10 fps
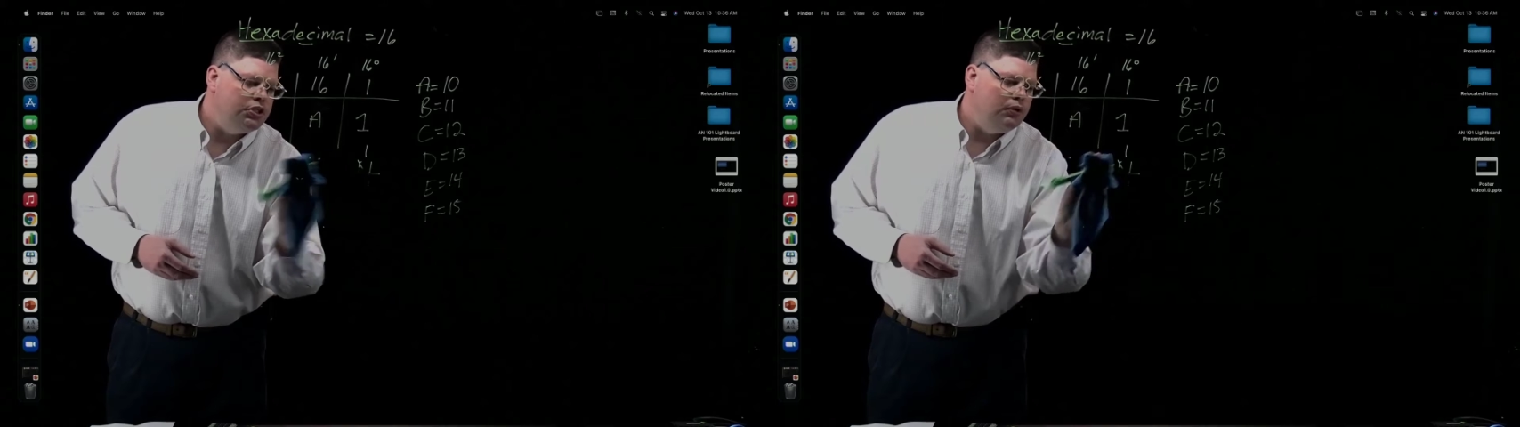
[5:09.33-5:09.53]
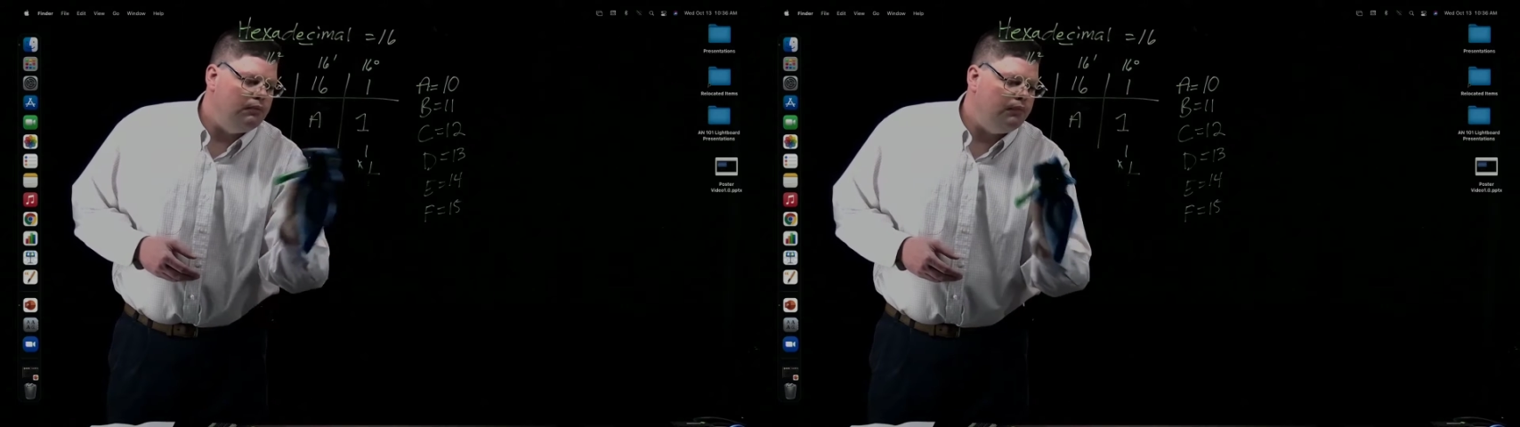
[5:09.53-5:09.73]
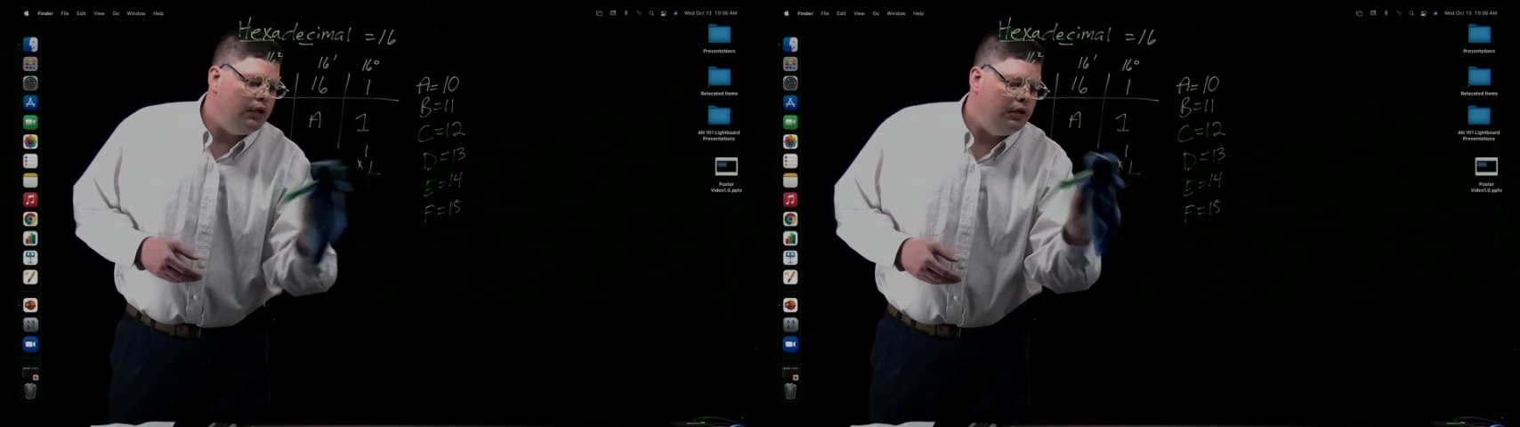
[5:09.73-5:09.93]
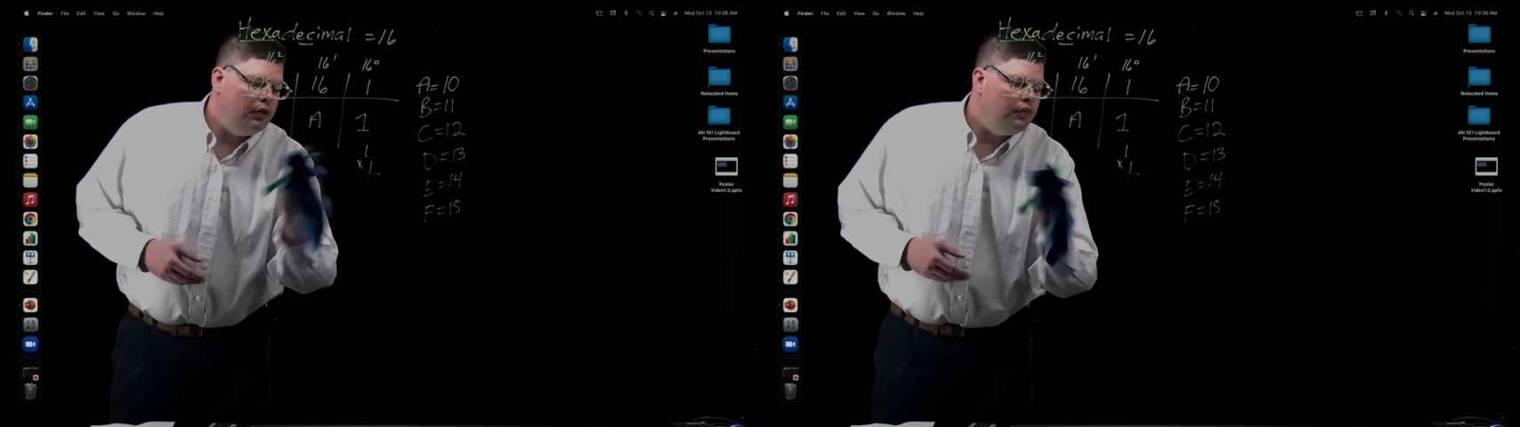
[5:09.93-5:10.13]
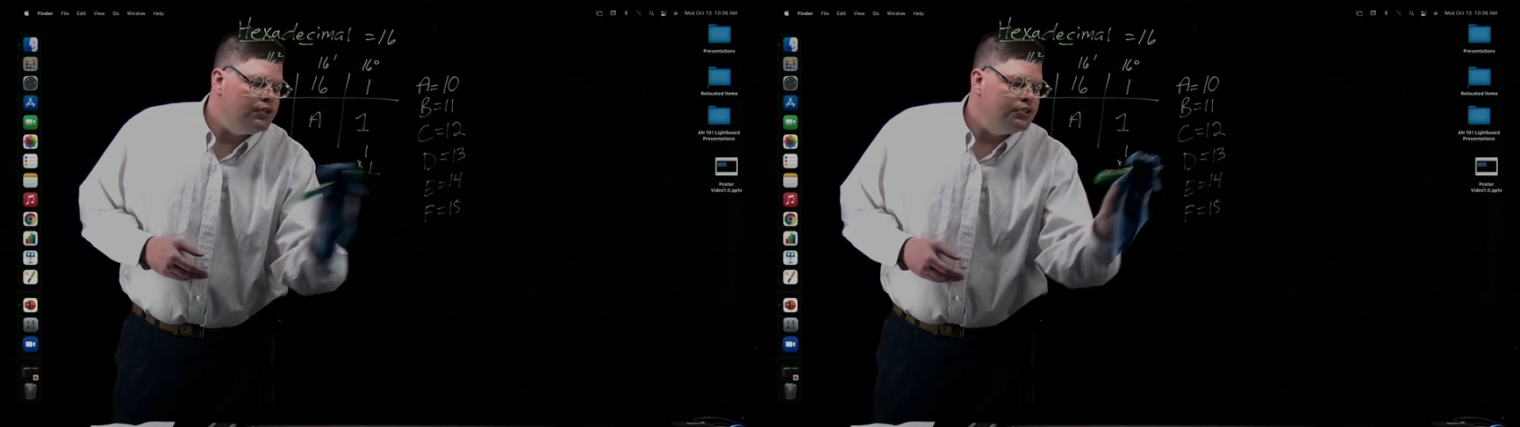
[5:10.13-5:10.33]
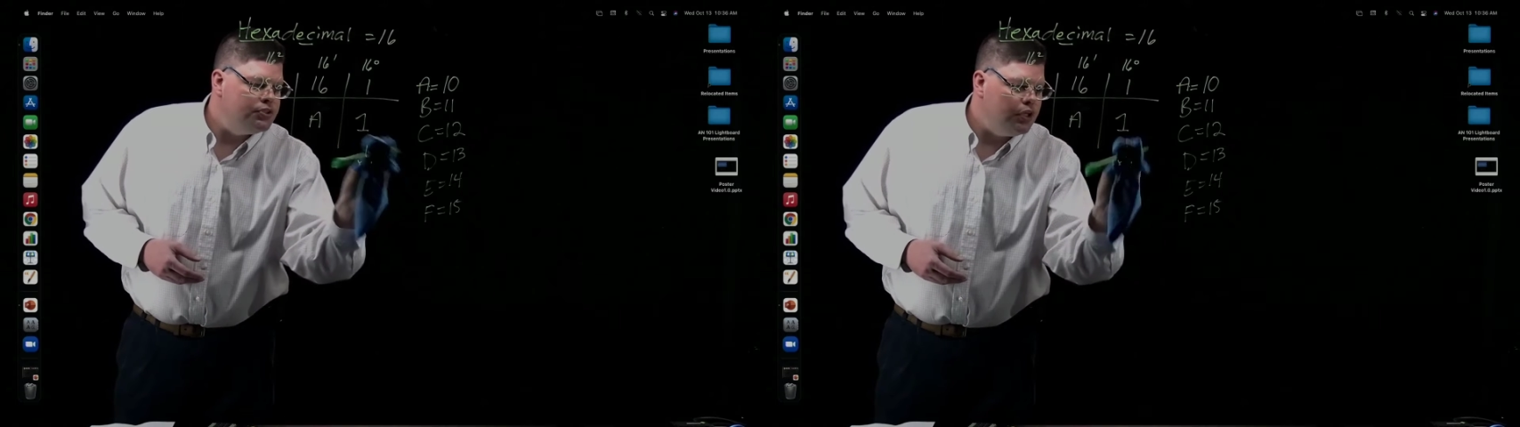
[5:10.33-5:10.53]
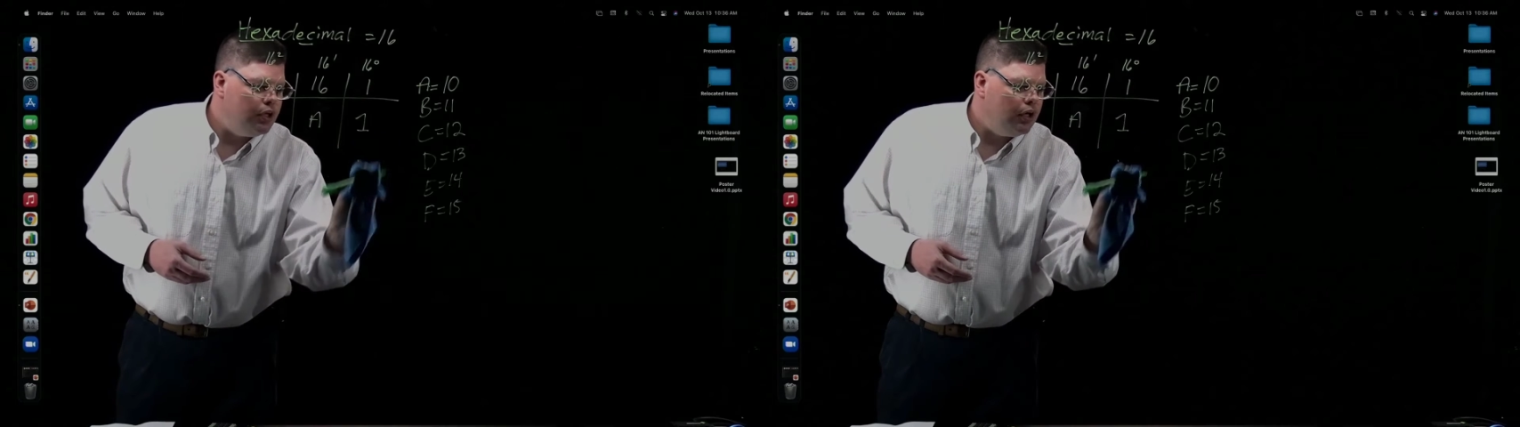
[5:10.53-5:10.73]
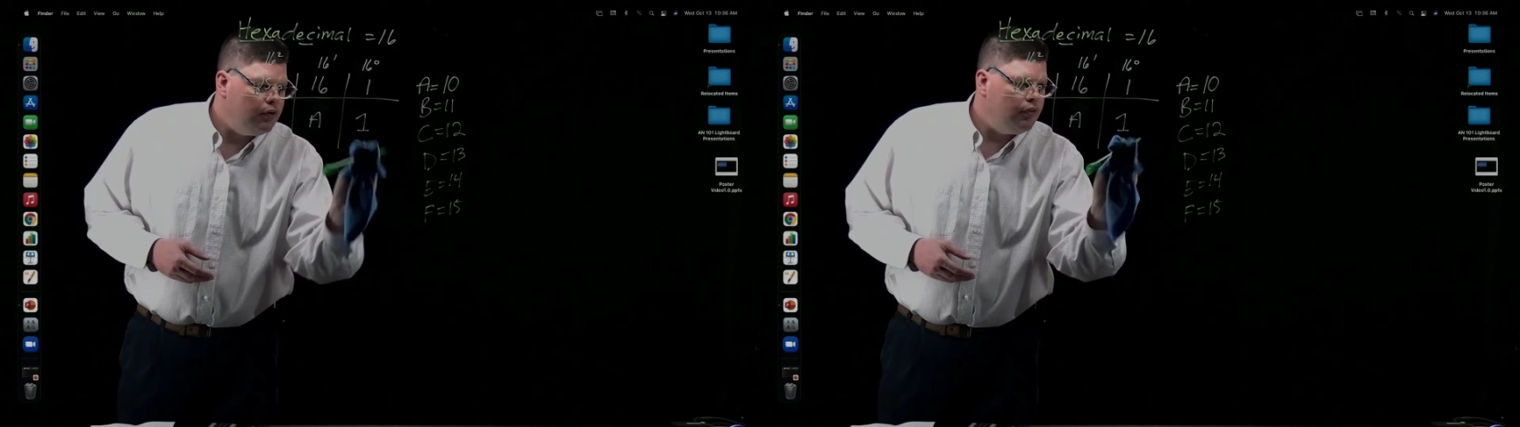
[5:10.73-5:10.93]
So this is
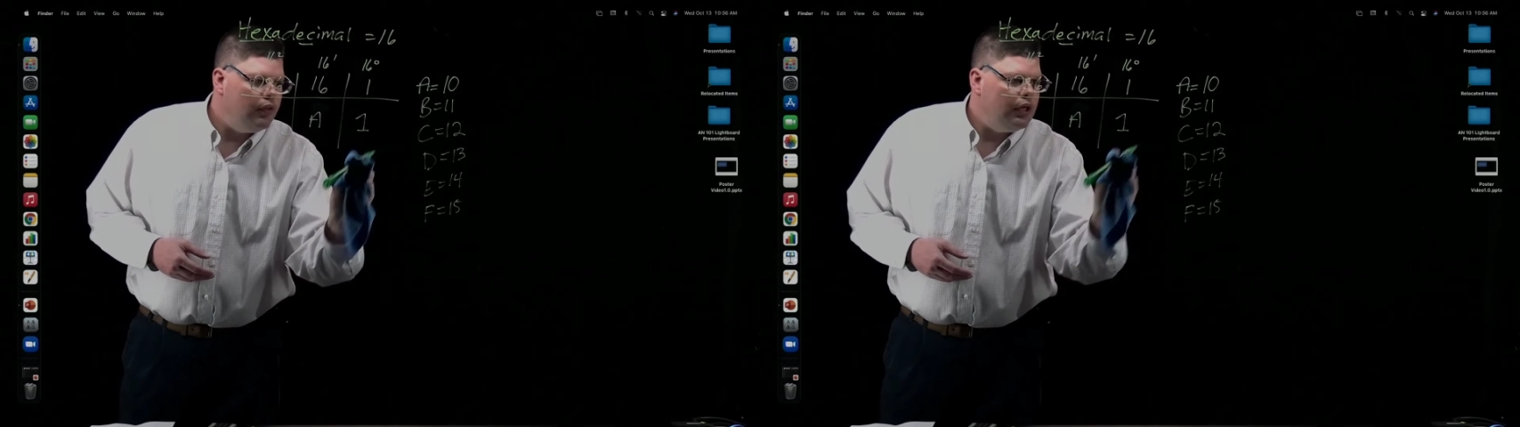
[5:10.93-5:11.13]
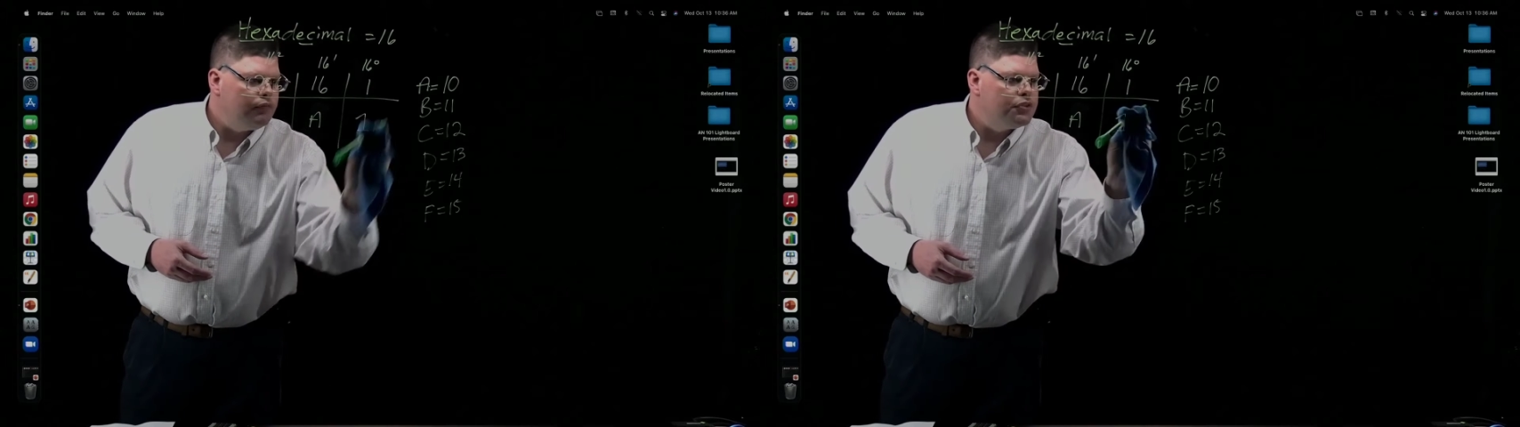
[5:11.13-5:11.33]
another thing for